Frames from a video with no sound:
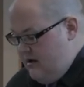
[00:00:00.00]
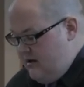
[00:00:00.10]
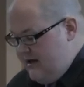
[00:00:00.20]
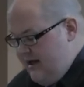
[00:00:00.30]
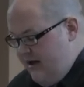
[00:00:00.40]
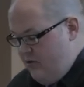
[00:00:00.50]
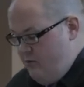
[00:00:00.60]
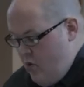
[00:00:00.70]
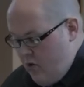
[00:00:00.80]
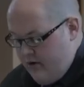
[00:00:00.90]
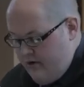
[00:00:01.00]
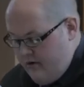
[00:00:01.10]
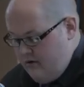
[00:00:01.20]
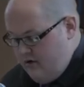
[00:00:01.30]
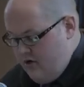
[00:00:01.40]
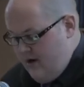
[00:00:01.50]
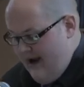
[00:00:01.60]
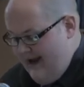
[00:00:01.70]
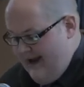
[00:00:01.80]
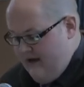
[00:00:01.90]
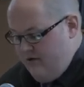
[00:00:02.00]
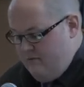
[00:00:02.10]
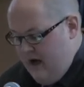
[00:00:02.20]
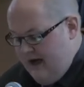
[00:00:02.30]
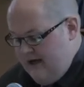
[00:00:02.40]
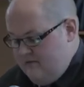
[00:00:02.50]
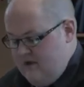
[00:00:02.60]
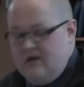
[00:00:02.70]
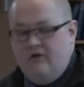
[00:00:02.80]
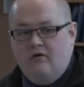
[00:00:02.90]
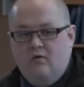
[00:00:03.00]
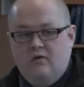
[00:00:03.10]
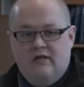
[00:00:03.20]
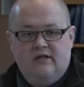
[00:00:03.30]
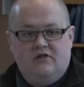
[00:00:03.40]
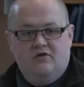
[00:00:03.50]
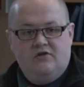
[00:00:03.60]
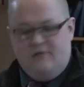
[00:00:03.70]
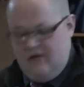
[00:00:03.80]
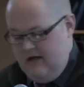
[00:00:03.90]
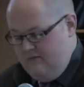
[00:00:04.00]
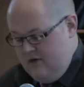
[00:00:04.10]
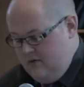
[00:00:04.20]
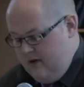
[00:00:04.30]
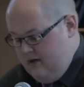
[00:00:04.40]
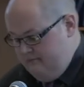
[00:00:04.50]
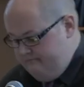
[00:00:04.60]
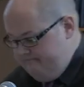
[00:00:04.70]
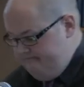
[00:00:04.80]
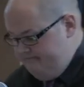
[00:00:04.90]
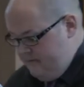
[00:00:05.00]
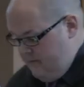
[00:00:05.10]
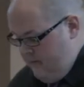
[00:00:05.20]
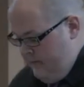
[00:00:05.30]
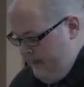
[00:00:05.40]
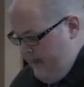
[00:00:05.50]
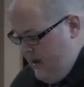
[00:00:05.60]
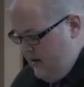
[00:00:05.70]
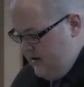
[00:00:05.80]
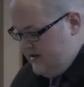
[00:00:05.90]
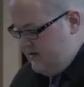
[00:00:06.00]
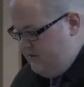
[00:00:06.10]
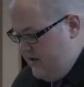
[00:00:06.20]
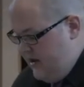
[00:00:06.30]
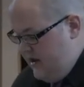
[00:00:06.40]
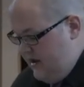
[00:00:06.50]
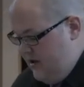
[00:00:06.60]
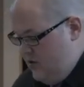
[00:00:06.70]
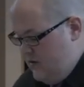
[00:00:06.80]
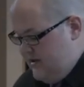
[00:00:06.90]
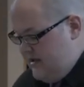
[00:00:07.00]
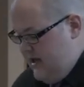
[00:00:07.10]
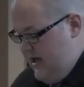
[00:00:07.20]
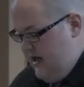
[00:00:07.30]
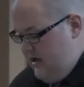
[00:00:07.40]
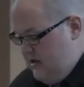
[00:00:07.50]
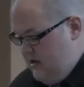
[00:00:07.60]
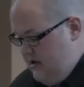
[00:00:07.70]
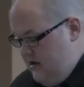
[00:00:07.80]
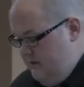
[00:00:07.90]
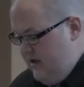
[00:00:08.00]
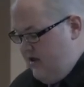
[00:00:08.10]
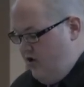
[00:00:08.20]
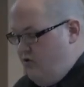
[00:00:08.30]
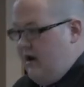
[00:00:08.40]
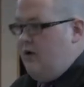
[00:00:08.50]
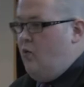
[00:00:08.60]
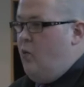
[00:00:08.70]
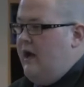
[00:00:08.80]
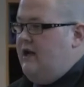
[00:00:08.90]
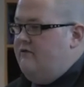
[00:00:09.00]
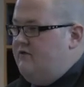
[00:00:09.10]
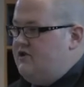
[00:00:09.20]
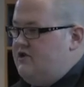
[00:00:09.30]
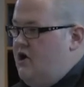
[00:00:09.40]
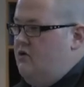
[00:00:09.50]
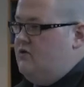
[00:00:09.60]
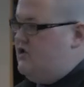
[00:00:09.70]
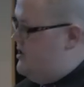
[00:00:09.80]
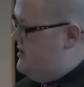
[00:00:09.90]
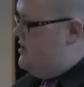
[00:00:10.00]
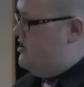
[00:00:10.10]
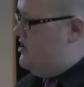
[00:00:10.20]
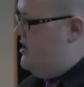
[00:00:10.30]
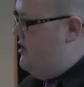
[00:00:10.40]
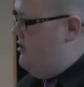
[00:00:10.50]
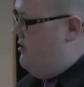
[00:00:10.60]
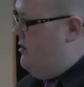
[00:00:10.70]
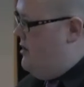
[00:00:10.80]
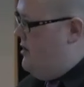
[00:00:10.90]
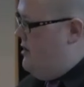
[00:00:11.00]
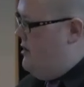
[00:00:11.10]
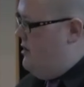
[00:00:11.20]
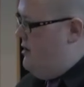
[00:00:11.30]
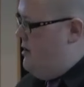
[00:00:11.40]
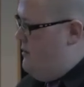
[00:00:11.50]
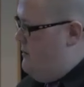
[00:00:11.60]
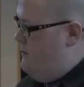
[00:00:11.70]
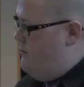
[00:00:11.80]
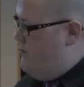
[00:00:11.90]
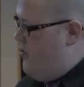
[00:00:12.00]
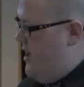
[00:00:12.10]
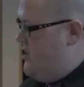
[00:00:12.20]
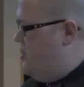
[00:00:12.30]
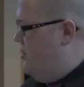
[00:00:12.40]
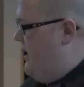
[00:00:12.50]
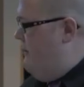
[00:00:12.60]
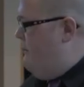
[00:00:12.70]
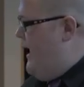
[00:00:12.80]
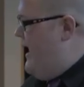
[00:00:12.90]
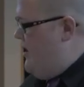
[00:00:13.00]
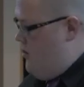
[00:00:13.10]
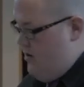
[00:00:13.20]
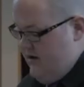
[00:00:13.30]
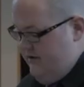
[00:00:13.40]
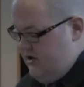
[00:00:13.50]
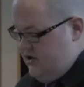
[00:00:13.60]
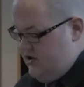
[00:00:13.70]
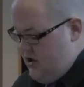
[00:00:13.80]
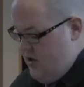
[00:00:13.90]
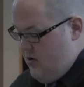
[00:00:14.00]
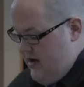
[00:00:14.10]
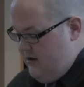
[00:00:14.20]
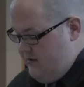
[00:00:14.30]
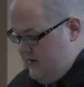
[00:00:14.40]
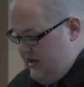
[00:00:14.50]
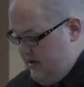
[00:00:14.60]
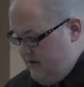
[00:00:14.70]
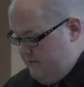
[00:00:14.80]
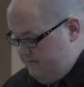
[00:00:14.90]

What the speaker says: that neither mortar nor any other binding material is used in between them. The stability was attained by the great weight of the stones, just the sheer pressure and power of each stone held them together.